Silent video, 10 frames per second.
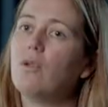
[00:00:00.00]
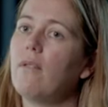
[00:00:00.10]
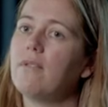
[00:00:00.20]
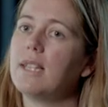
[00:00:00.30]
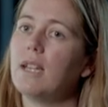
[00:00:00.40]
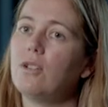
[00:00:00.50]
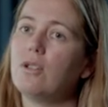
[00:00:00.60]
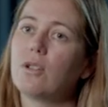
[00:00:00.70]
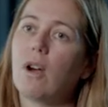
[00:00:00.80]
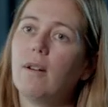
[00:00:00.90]
more
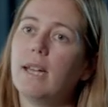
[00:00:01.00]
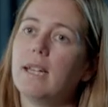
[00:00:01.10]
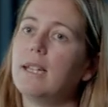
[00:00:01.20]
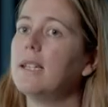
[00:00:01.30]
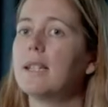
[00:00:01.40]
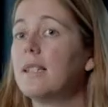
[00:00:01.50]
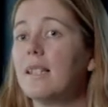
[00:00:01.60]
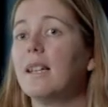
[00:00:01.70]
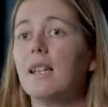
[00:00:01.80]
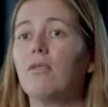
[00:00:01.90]
conversations going and gets us
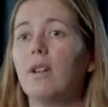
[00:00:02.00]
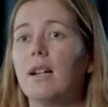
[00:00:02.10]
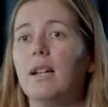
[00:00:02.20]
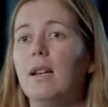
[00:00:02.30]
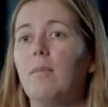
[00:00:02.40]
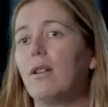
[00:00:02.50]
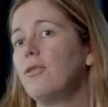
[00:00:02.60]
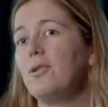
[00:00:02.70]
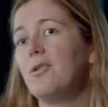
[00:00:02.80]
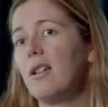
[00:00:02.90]
thinking critically about
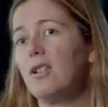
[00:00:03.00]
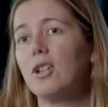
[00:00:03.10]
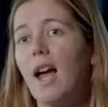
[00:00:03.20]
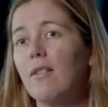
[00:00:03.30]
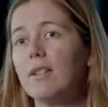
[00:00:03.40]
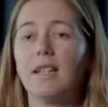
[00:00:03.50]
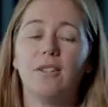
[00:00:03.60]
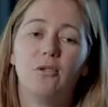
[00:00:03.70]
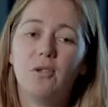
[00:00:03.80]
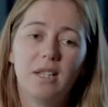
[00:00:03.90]
whose knowledge counts
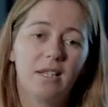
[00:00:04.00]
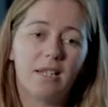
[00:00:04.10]
and whose is